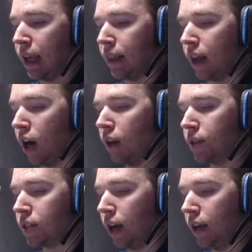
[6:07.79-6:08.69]
Then all of a
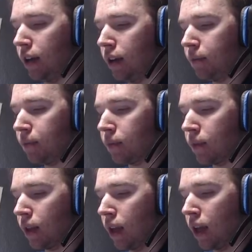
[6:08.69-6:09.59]
sudden,
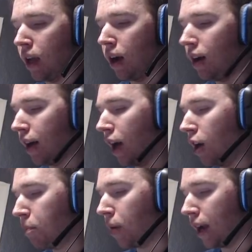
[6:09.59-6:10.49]
all
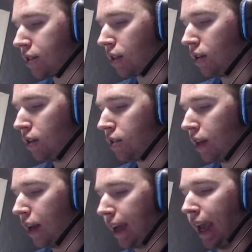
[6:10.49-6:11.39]
hell breaks loose,
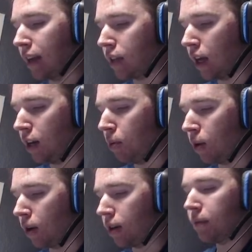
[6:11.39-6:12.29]
and I can't
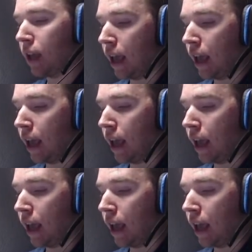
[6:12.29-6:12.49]
teleport,